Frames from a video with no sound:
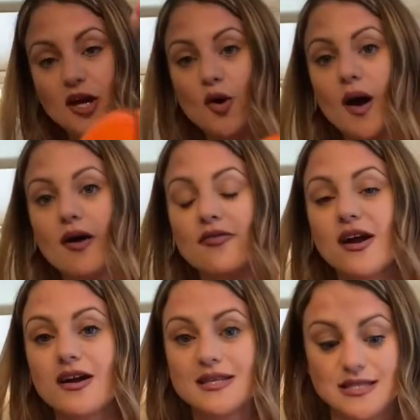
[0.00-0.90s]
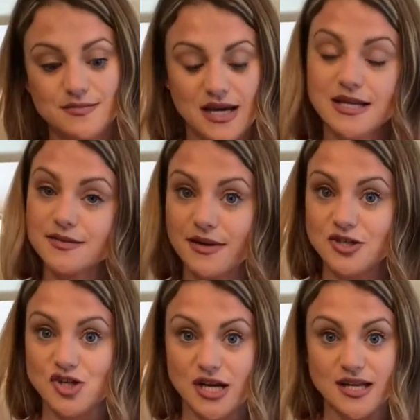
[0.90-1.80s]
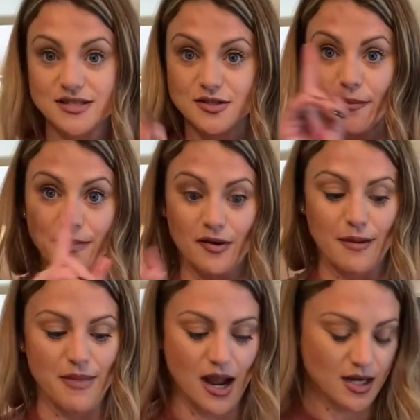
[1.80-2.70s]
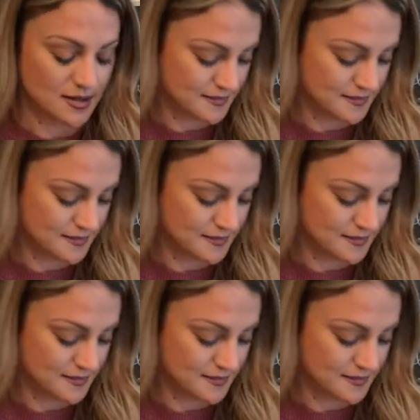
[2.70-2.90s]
go out there and zip tie it to my tree. So be right back.